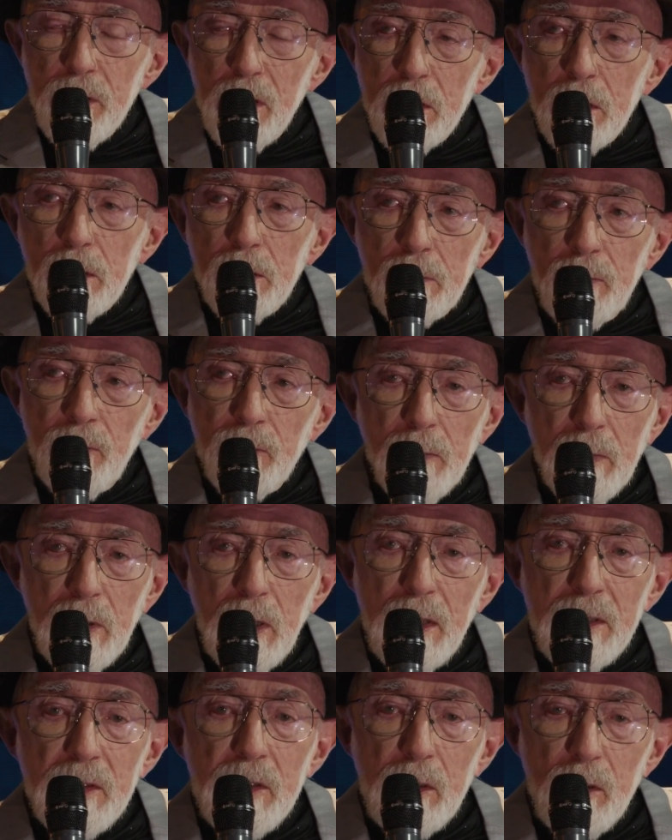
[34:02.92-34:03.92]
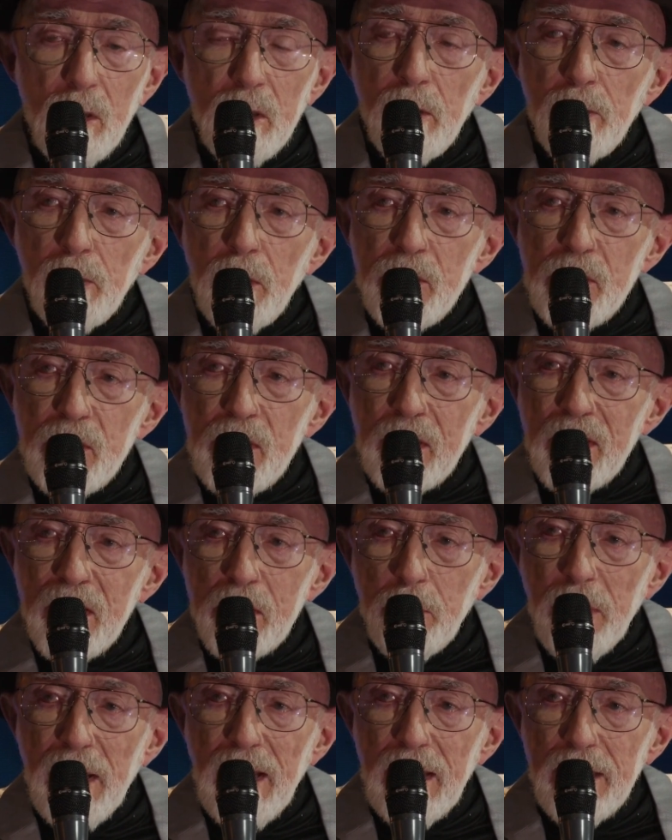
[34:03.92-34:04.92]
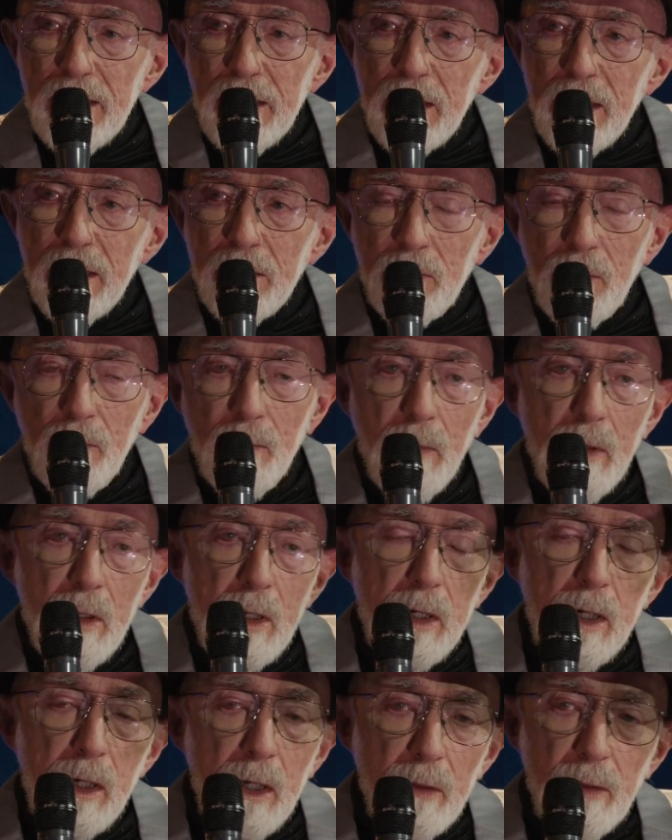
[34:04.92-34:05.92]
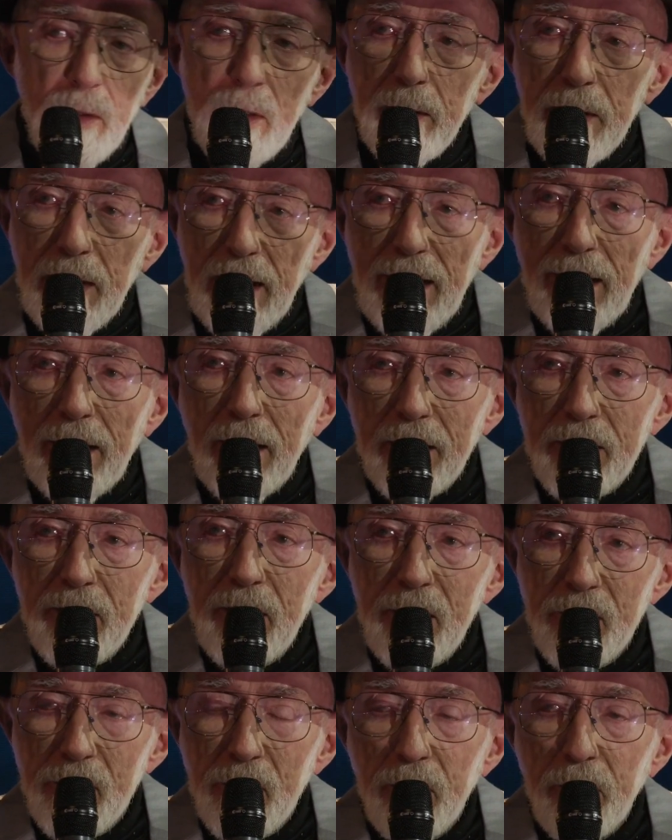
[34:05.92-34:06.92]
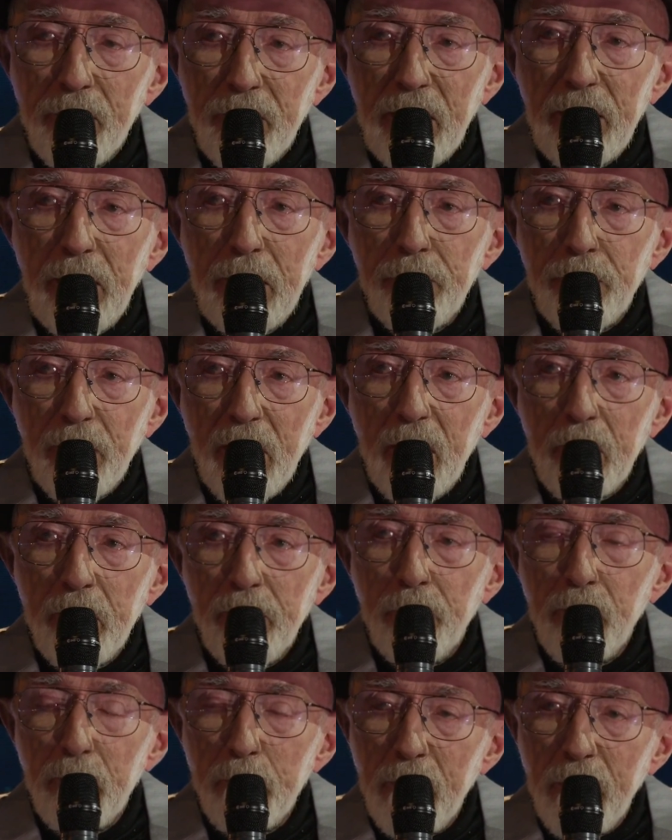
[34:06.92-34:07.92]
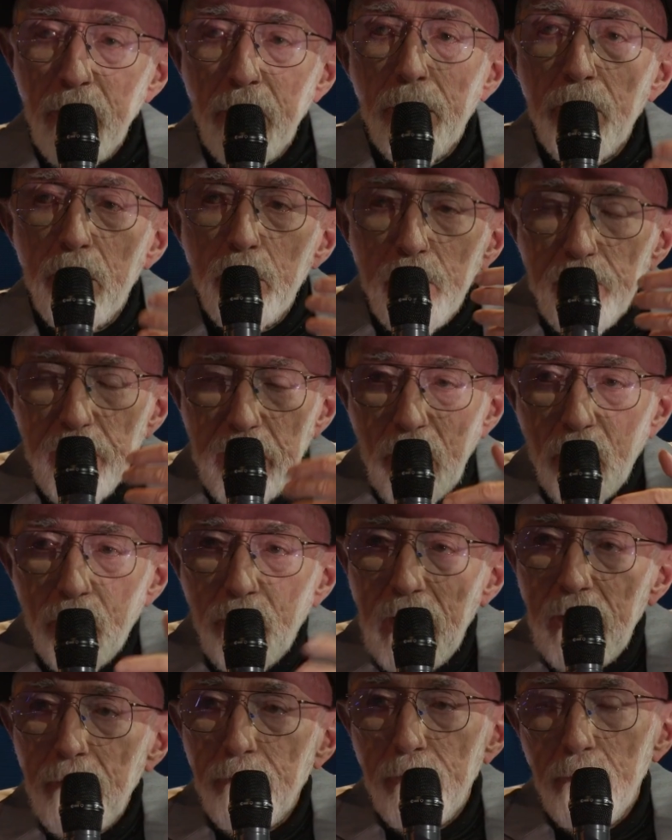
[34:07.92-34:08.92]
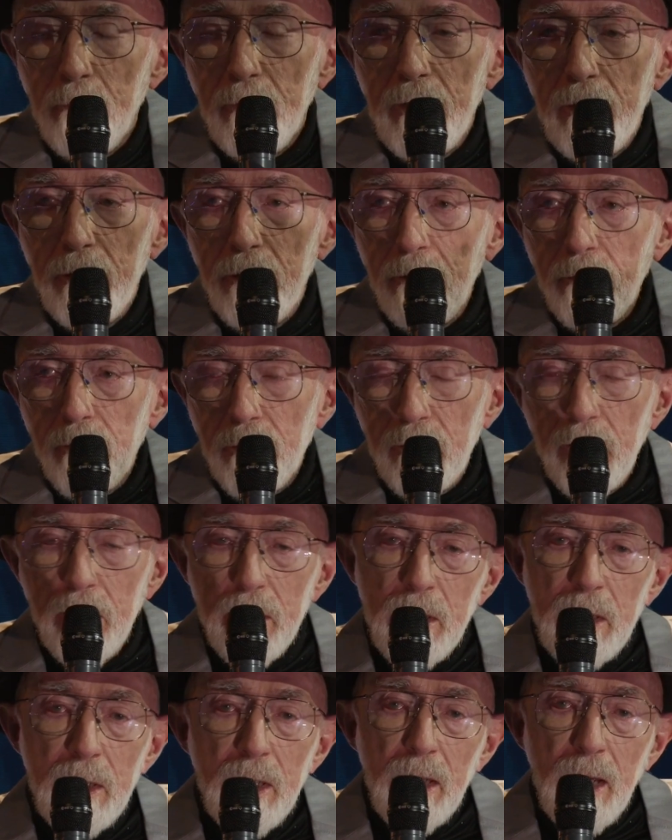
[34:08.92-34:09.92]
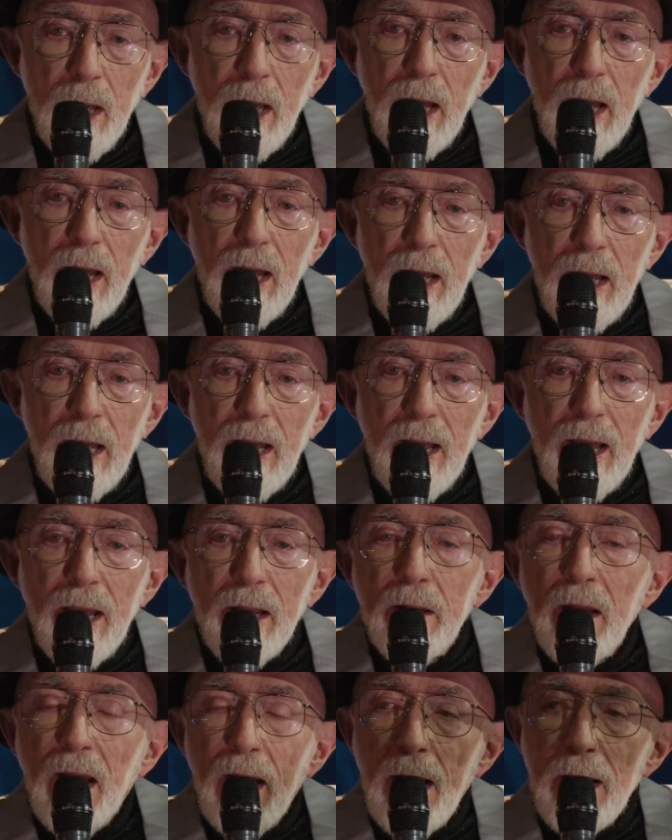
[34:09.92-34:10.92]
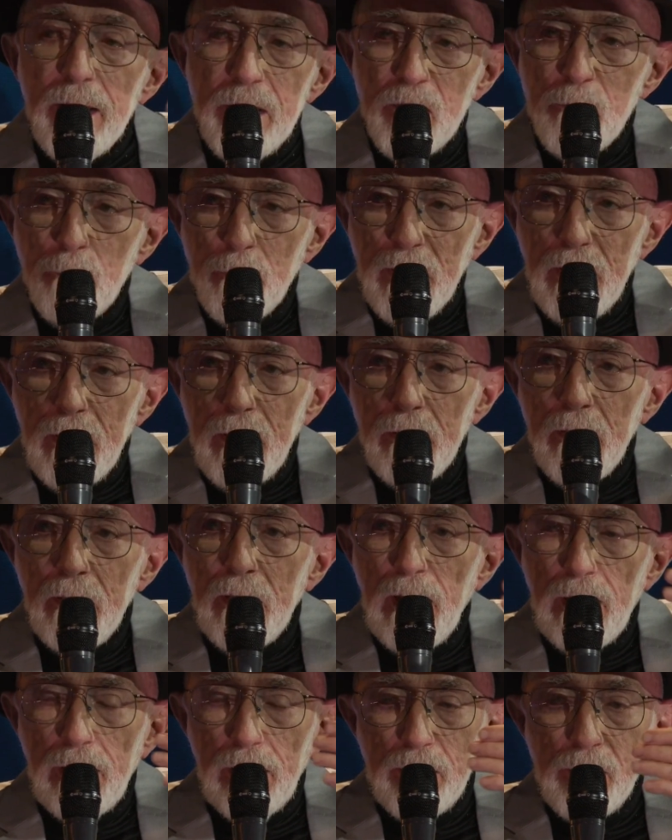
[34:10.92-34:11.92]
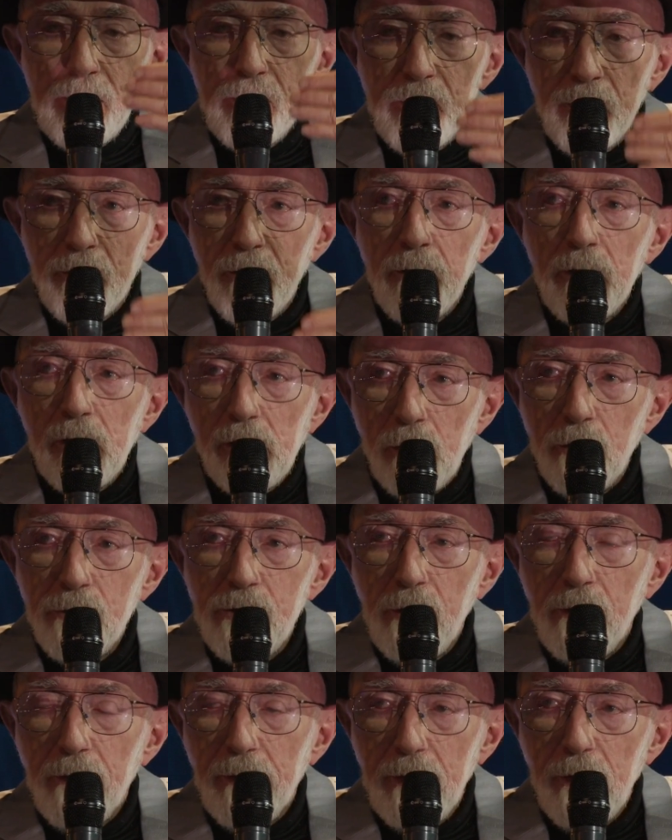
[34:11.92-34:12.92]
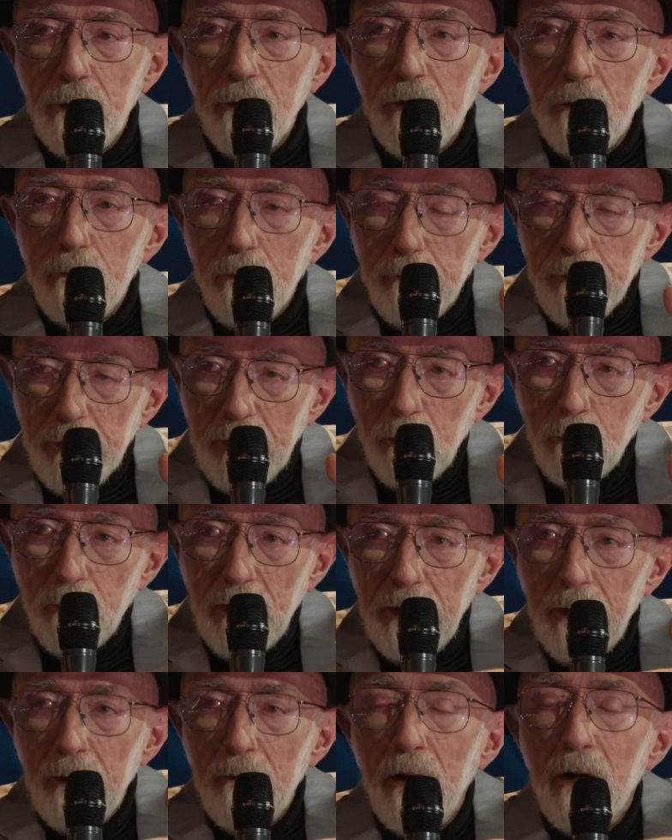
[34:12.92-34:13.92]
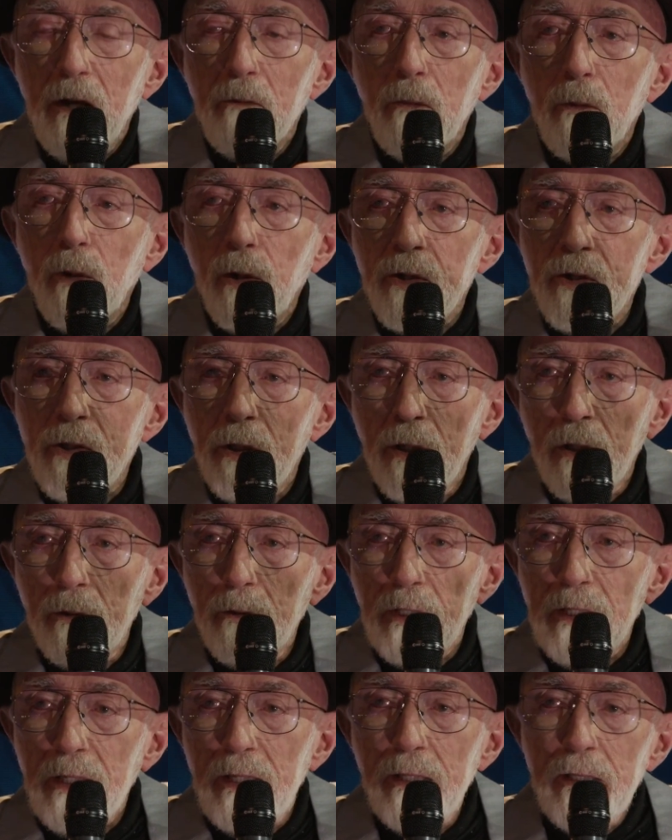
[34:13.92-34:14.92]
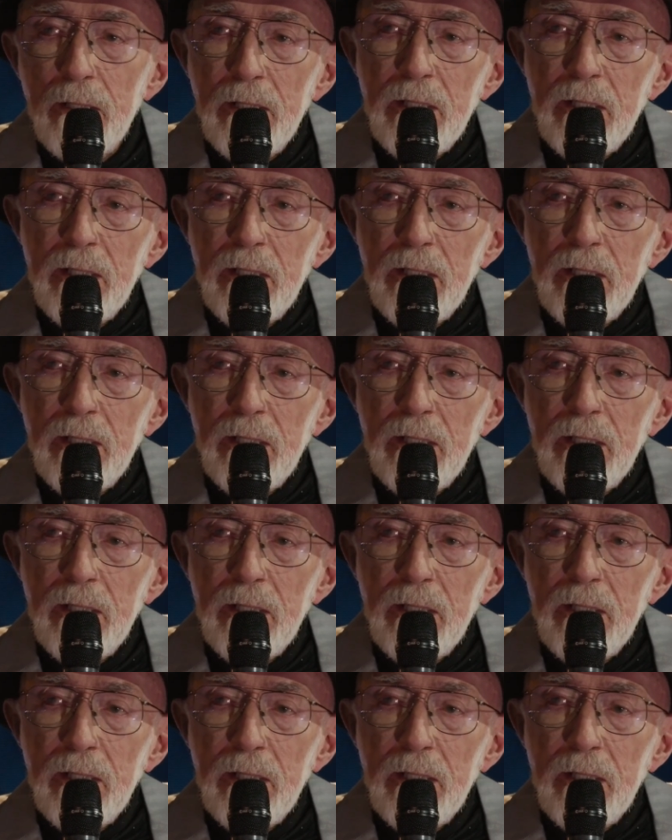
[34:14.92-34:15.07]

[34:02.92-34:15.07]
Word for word: know is the universe is expanding, that galaxies that are very far from Earth are moving away from the Earth. At high speed, galaxies that are closer to the Earth are moving away more slowly.